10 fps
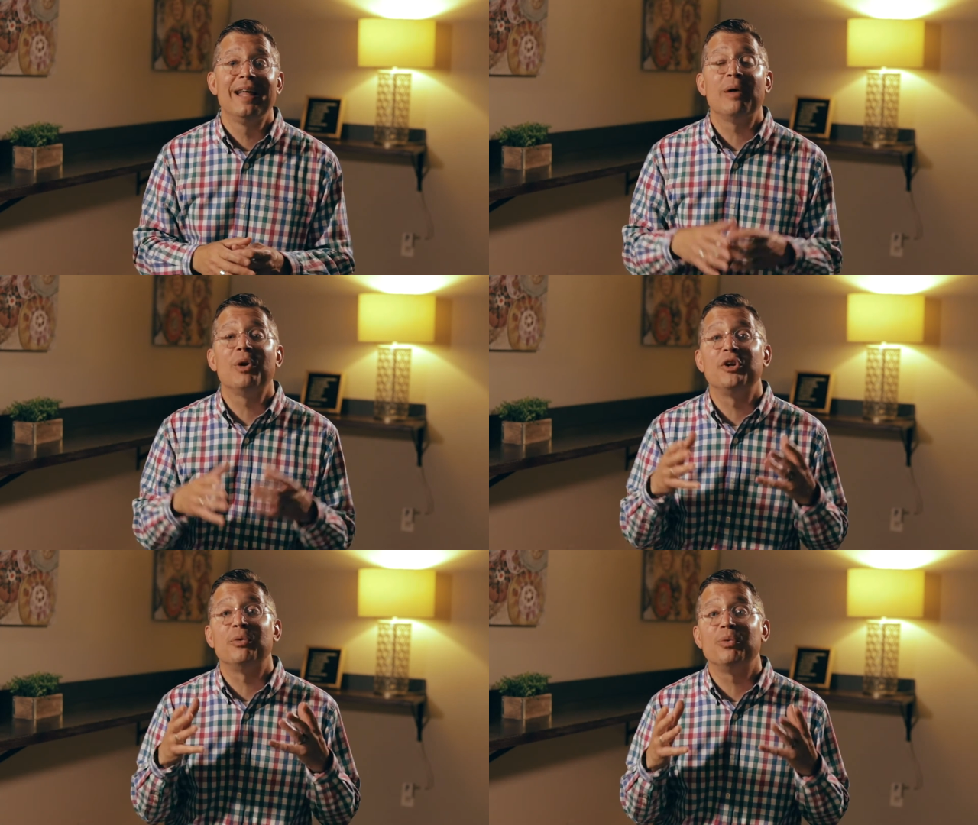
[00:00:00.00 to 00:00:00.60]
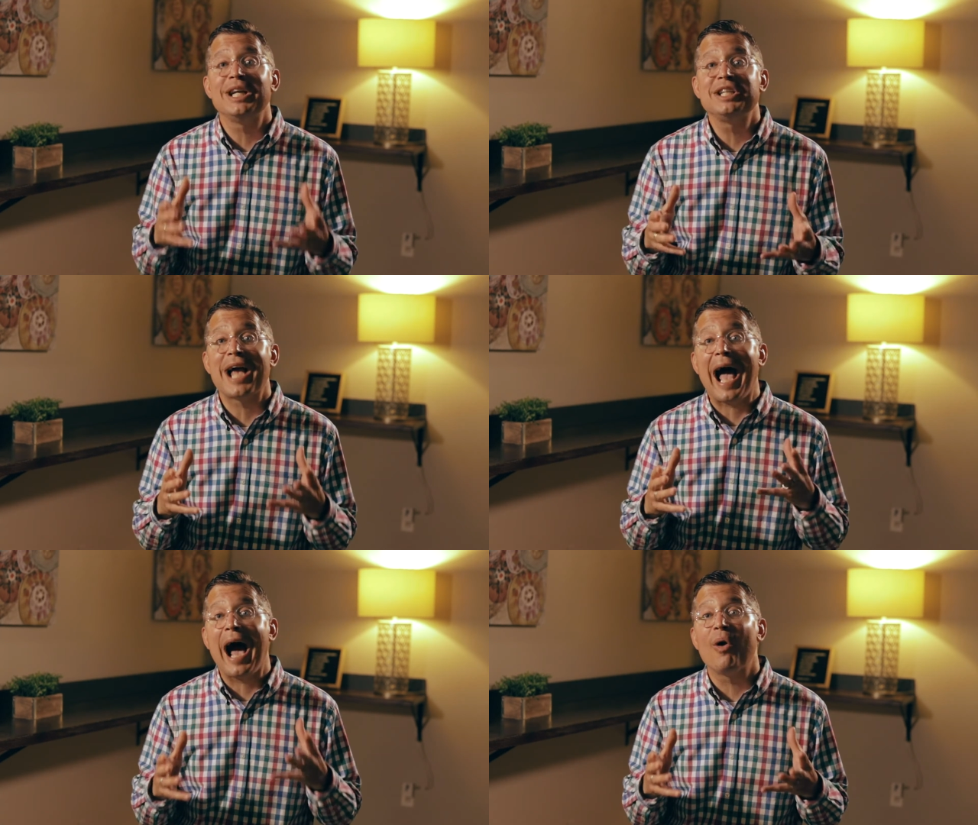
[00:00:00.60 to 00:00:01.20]
They wanted to reach
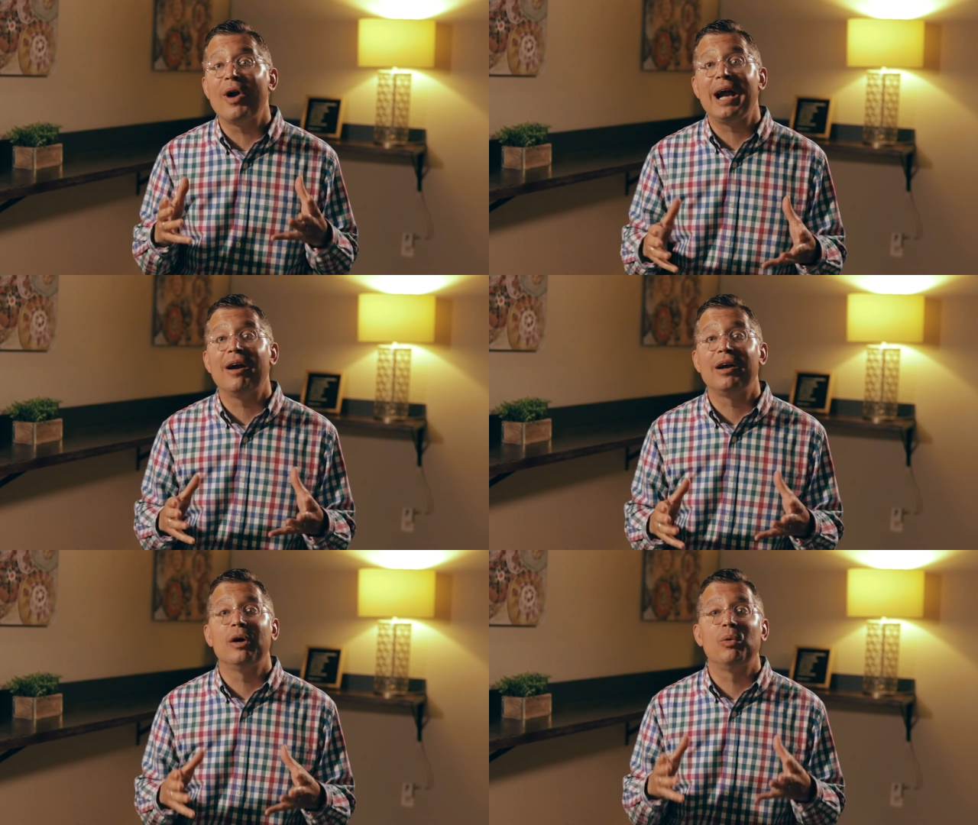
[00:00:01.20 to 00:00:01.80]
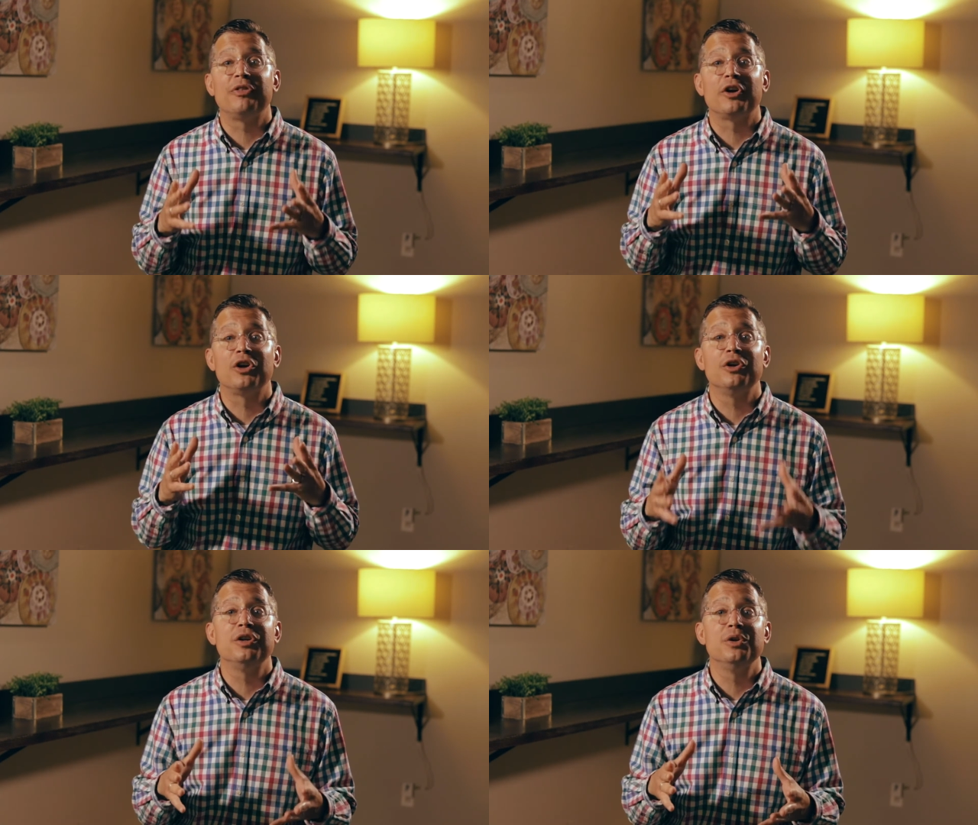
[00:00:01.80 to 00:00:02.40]
our area with the
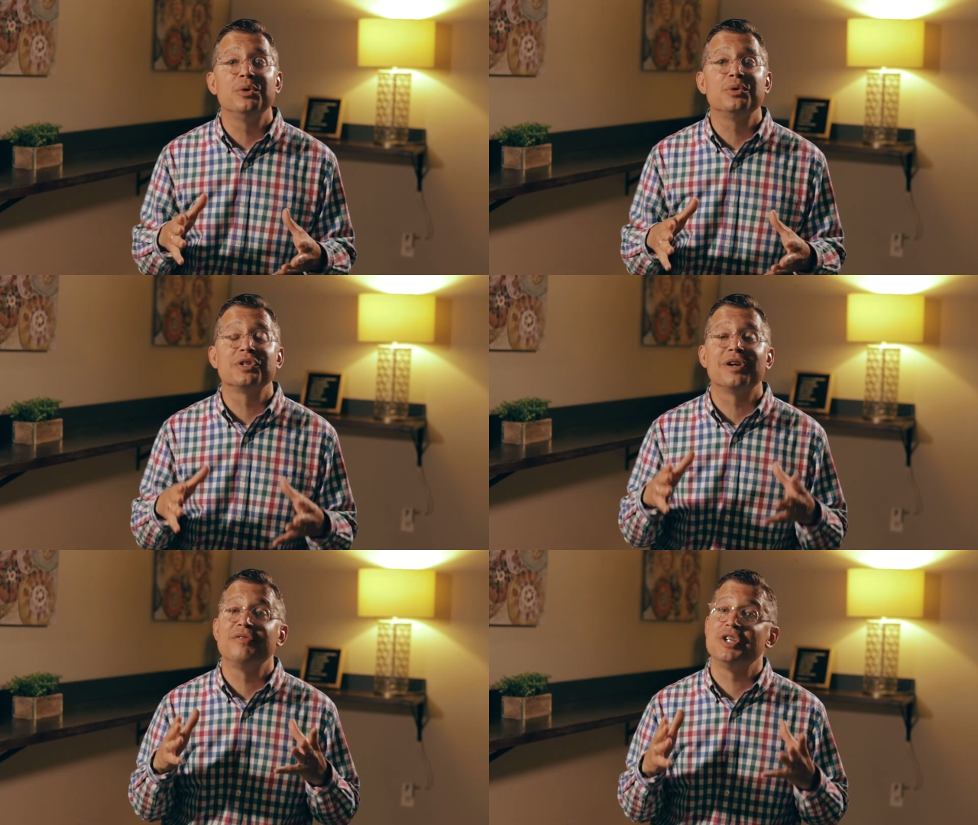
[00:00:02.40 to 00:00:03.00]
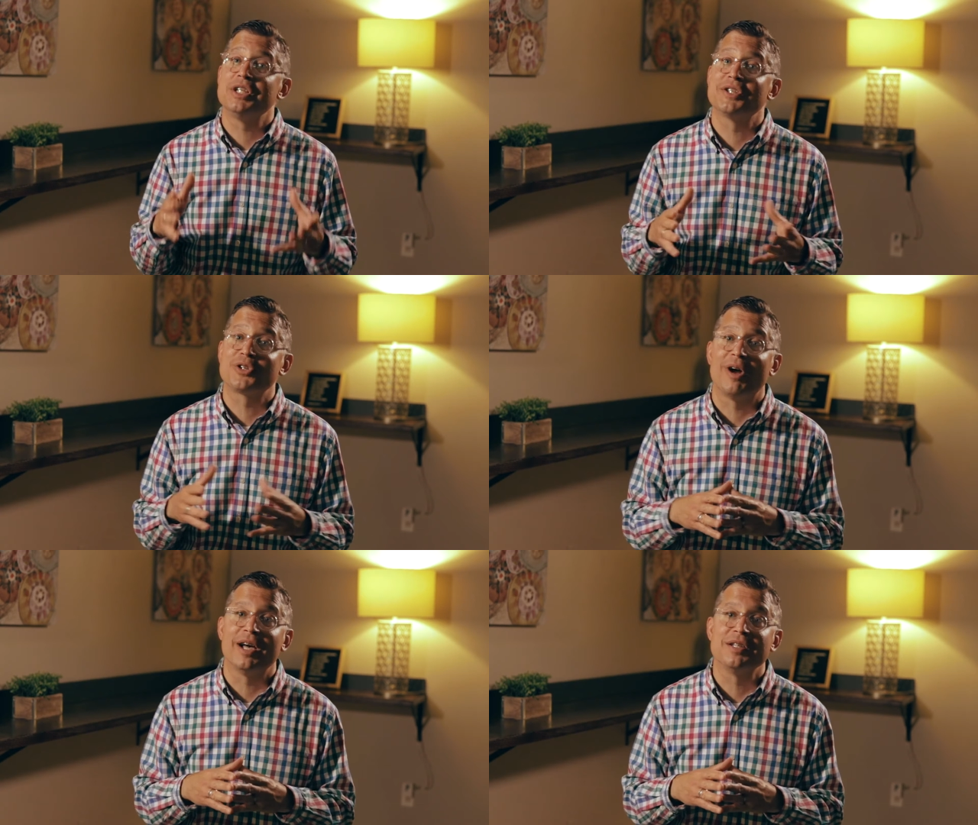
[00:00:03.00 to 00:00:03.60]
good news of Jesus
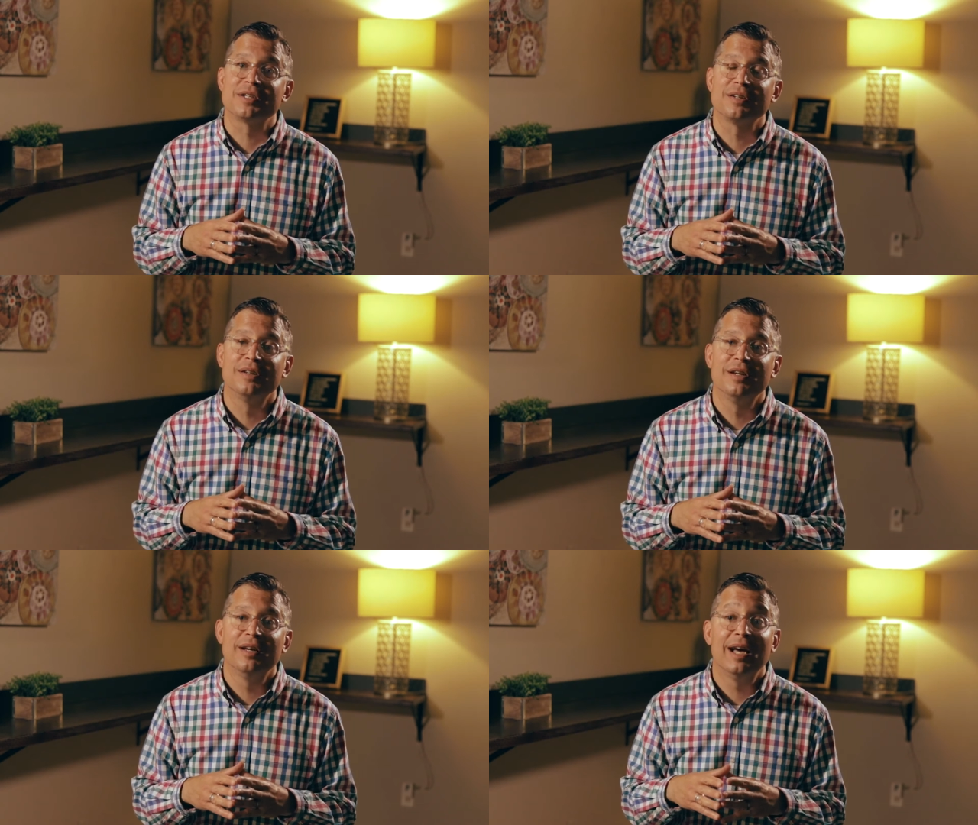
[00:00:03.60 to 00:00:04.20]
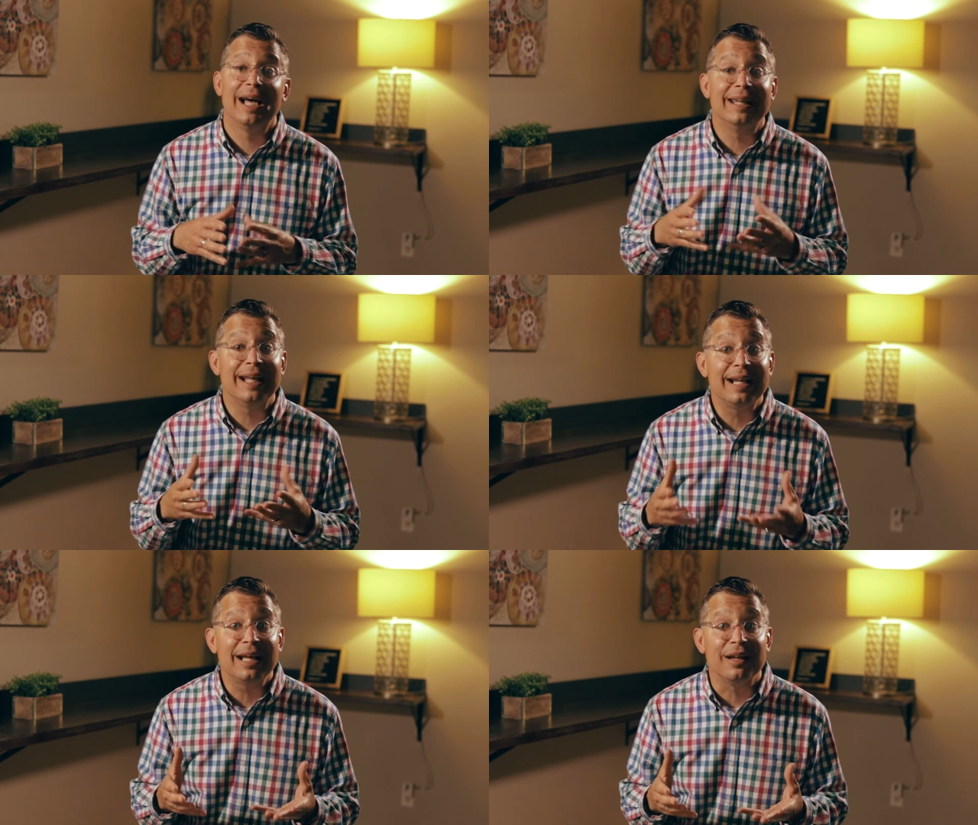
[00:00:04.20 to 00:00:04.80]
Christ, and
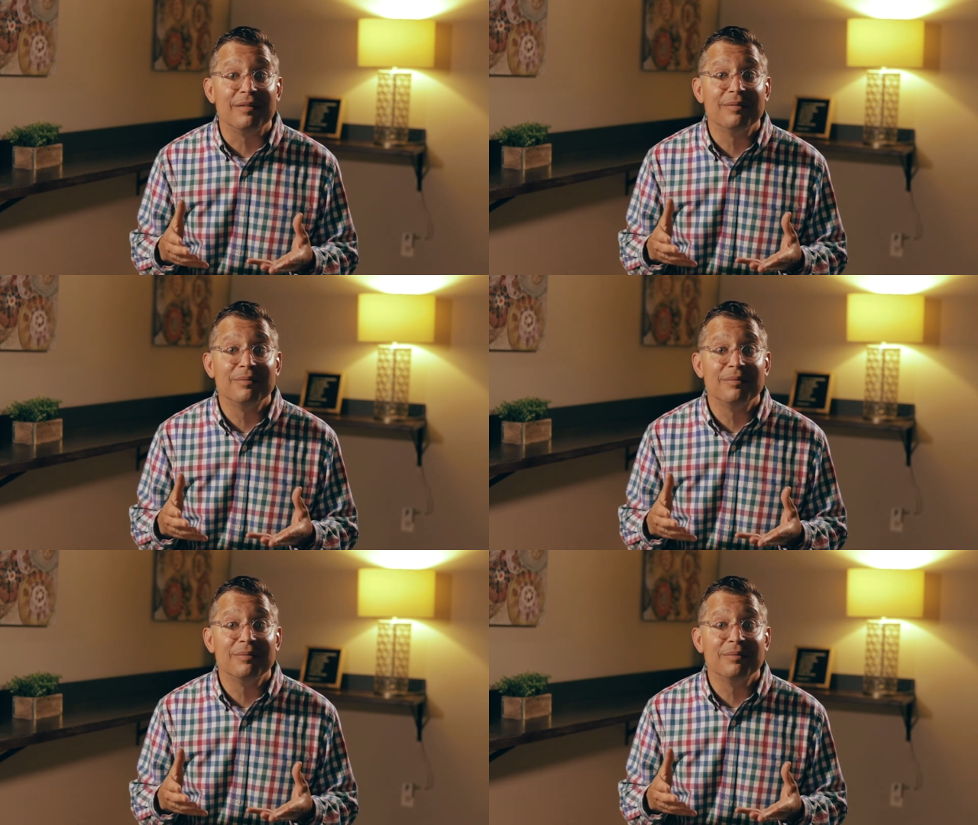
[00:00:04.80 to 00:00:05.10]
they did.